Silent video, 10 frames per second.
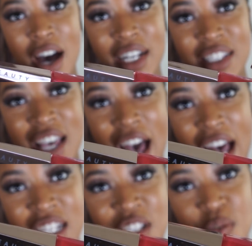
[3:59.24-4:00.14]

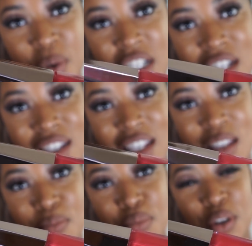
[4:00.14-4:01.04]
Unattached, which is
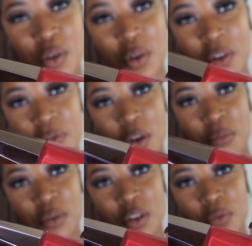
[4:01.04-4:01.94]
this
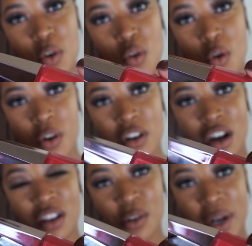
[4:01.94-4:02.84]
beautiful, beautiful coral
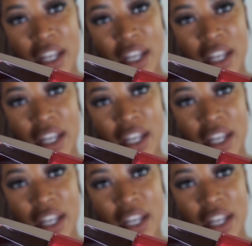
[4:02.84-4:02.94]
color